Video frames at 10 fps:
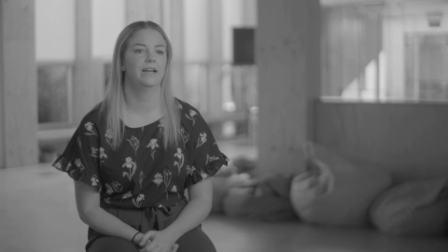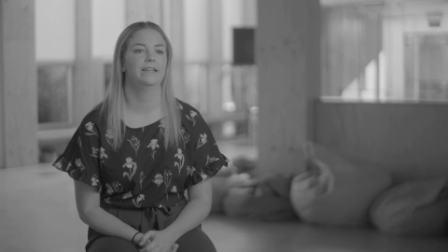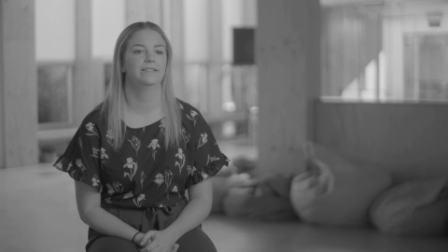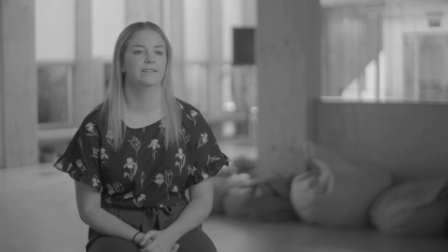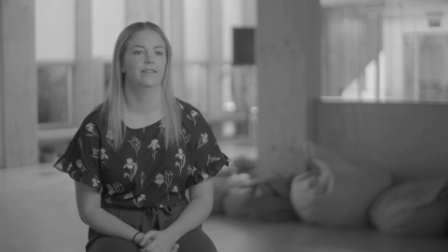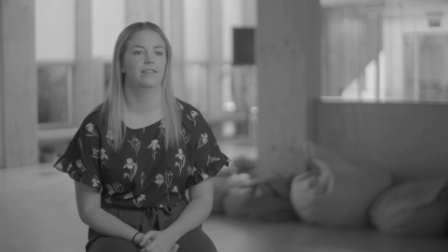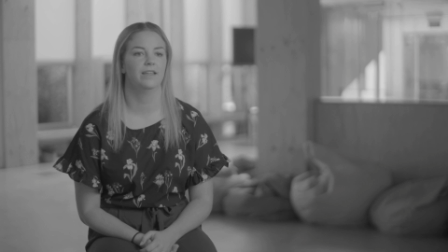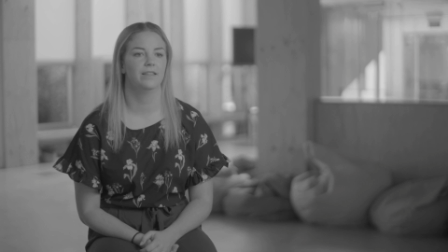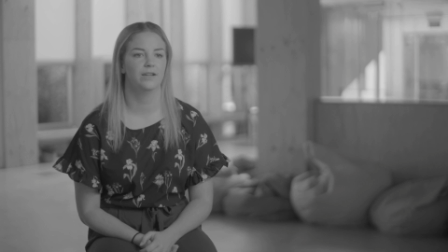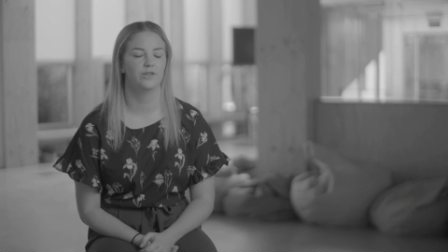I didn't
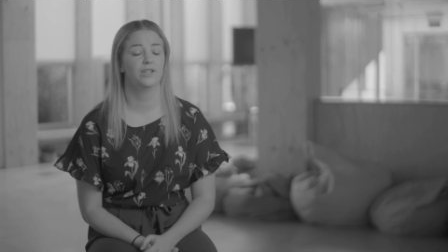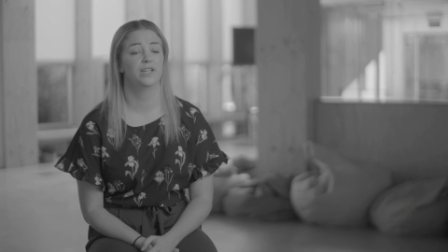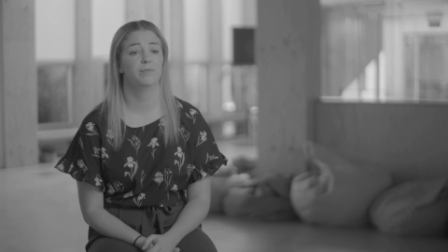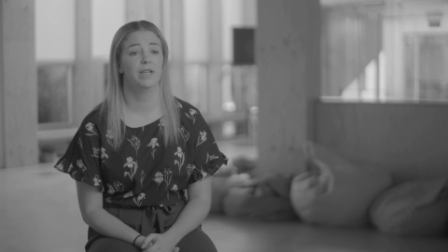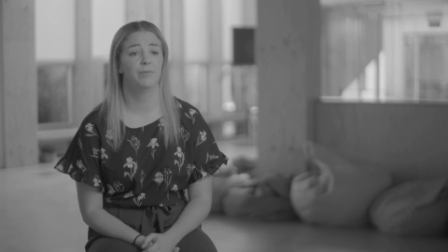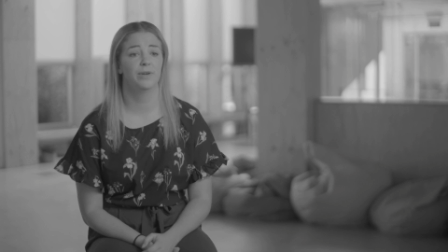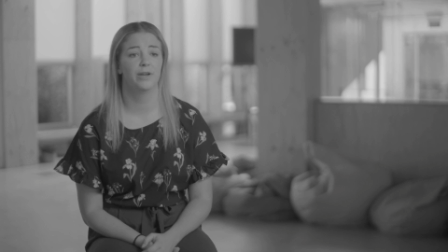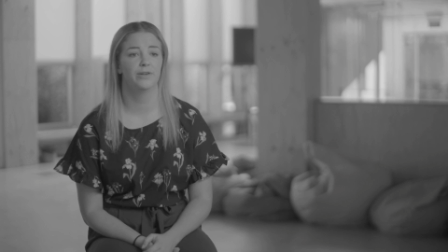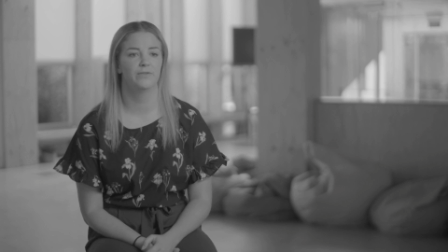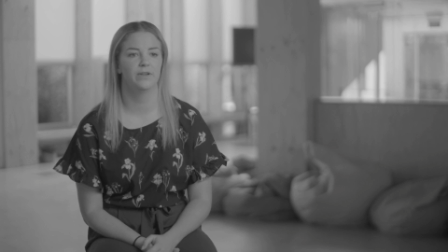think that I was going to be able to
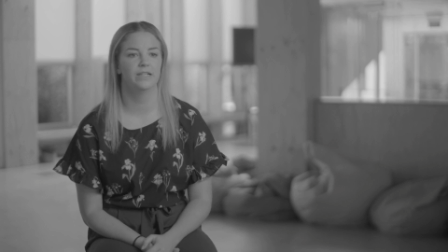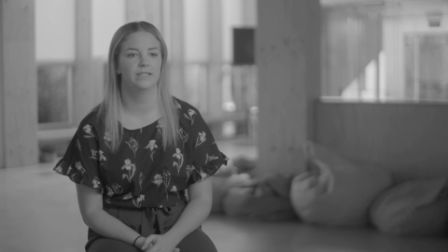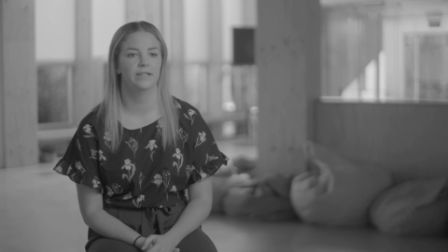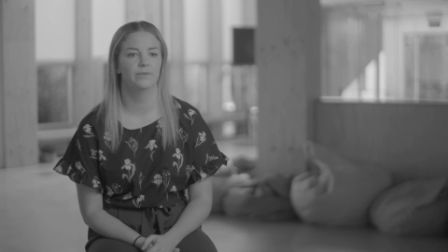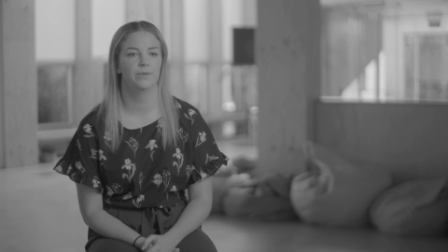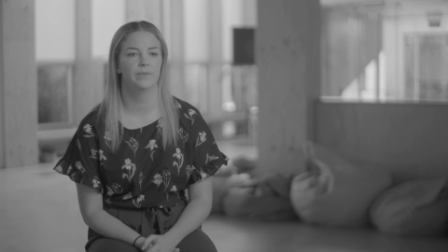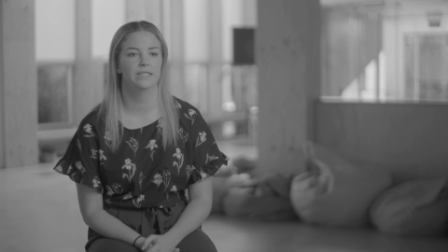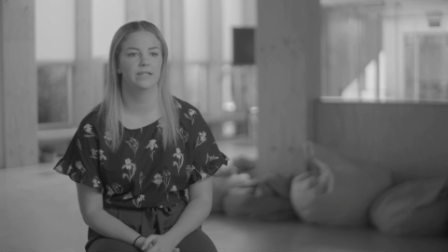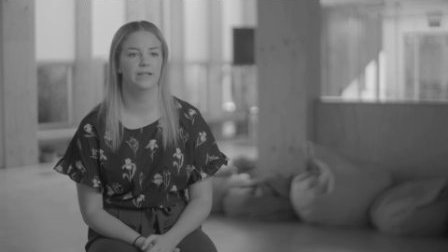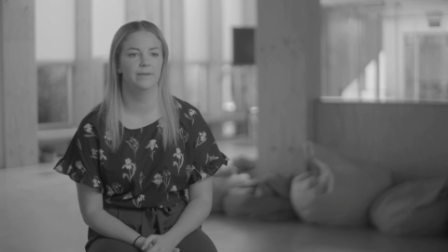go as far as I did with my
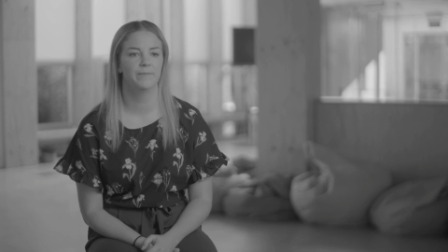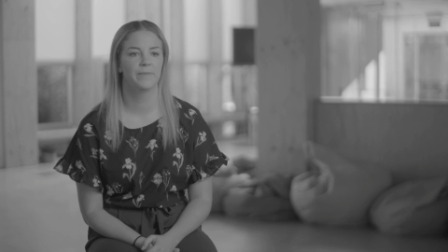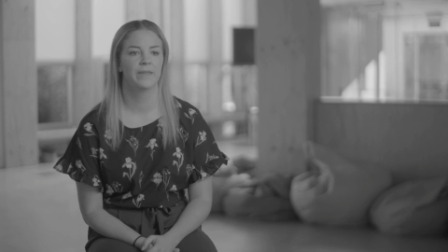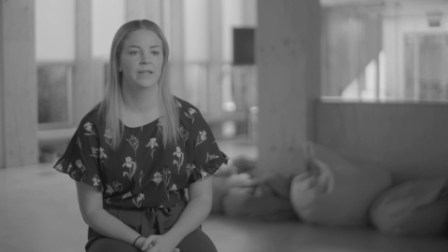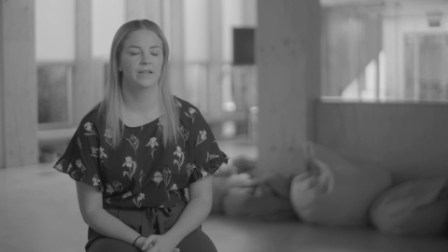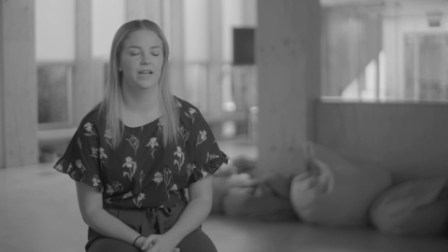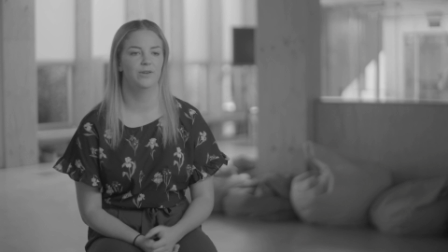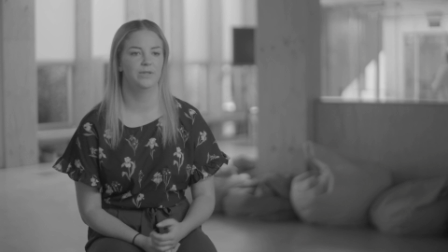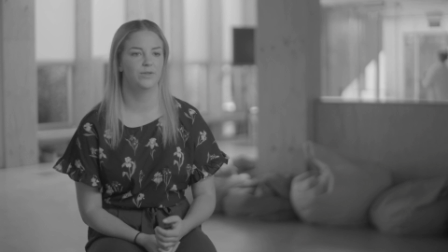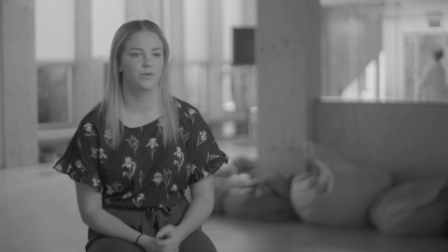study. I
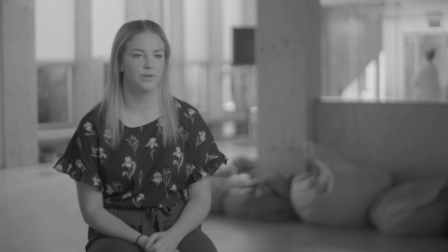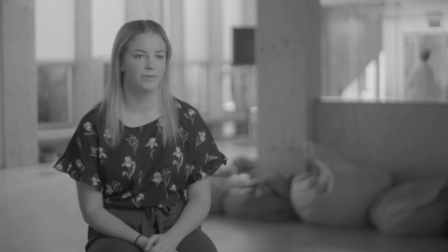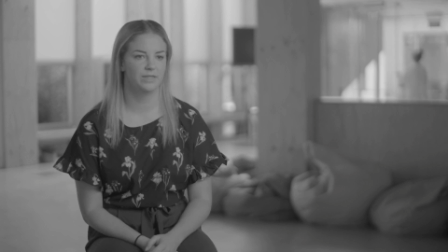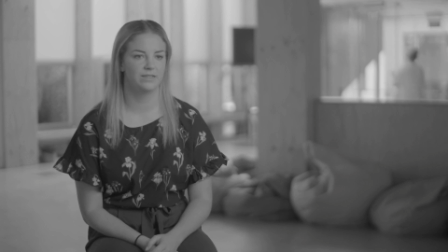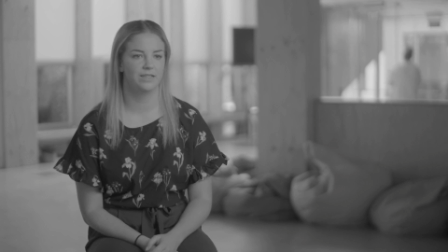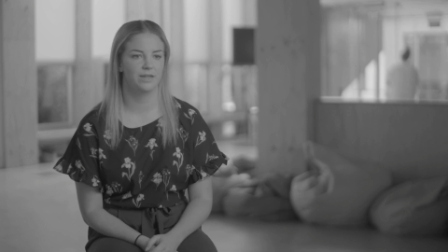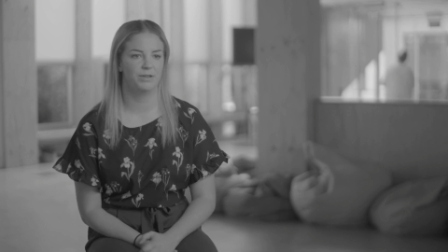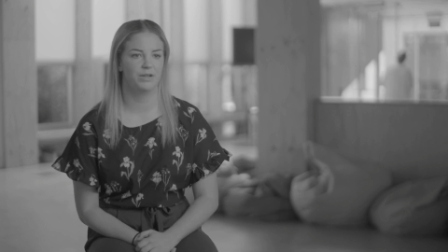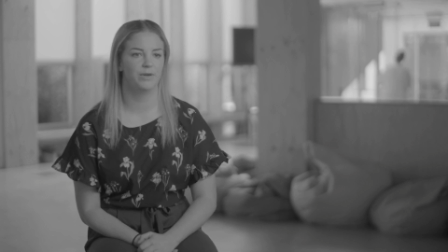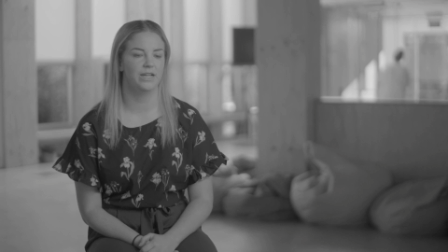always thought it was going to
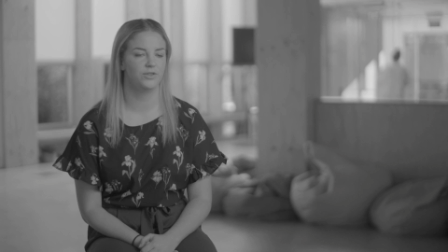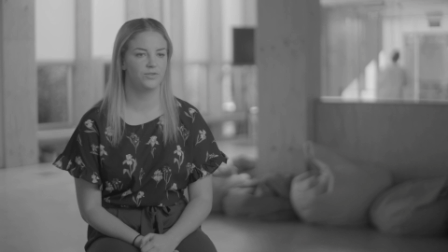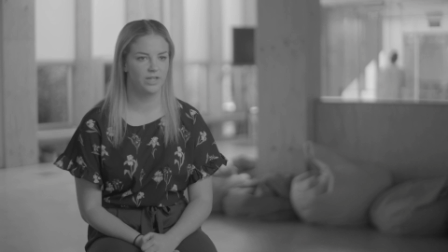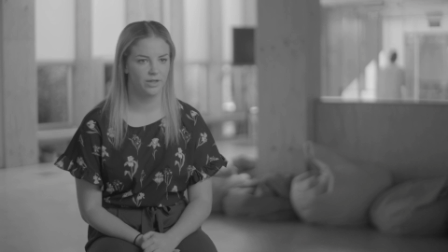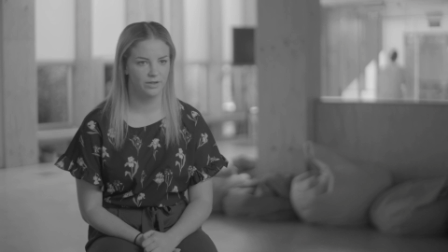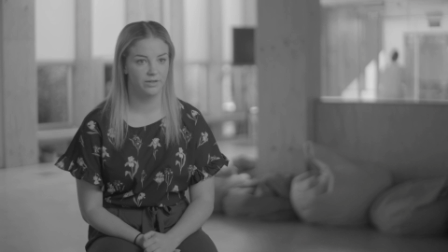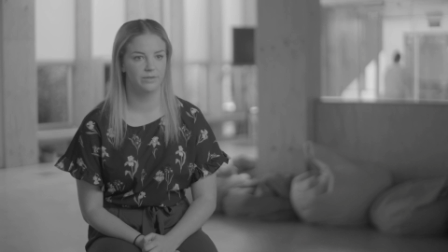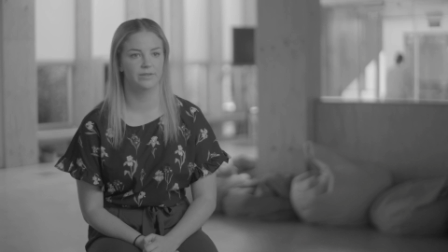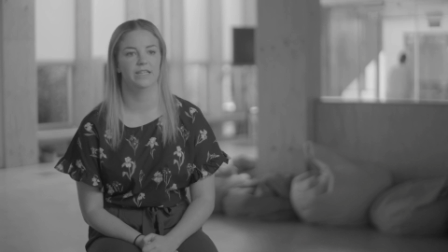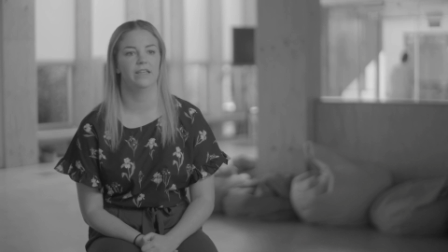be quite a
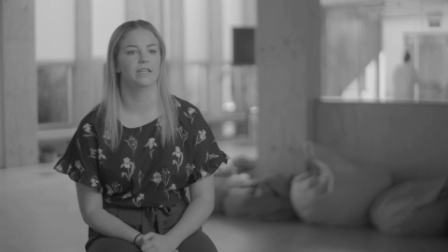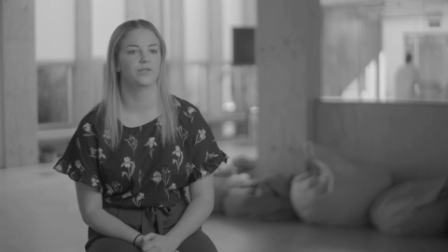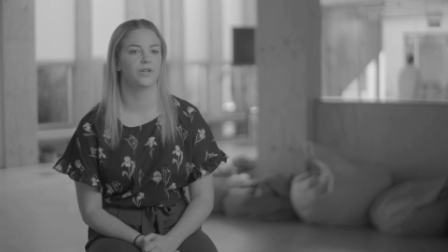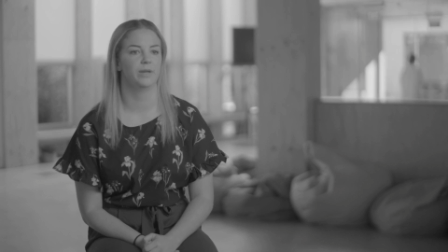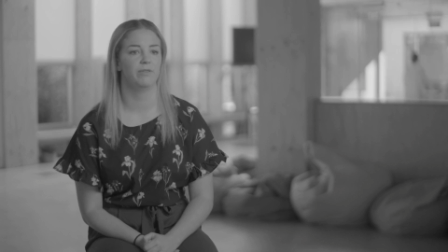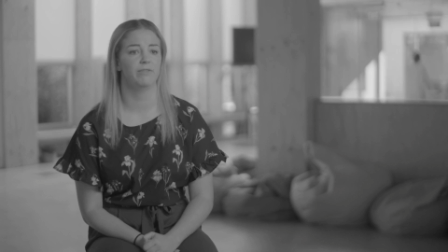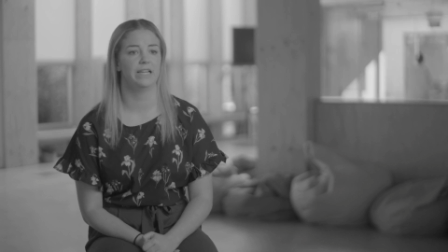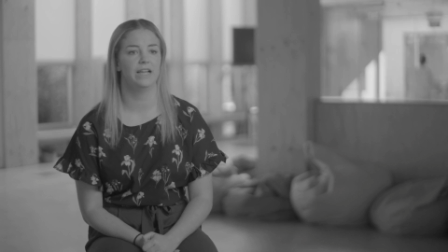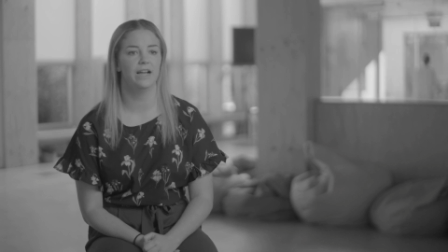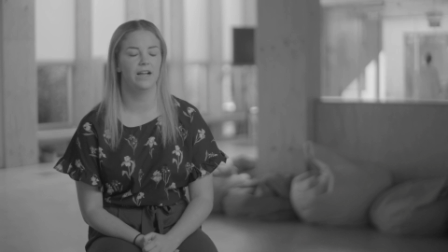struggle and that things were going to be
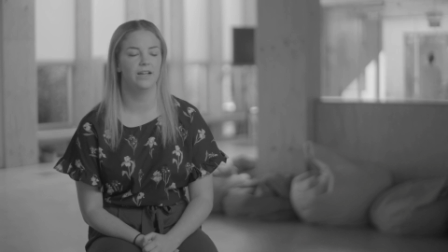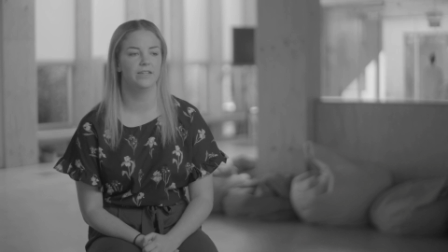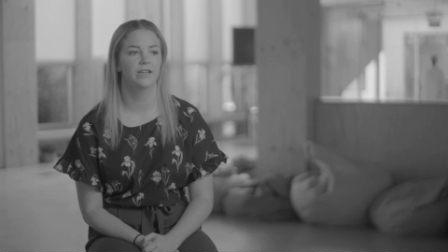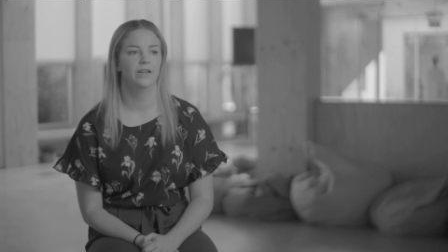really hard.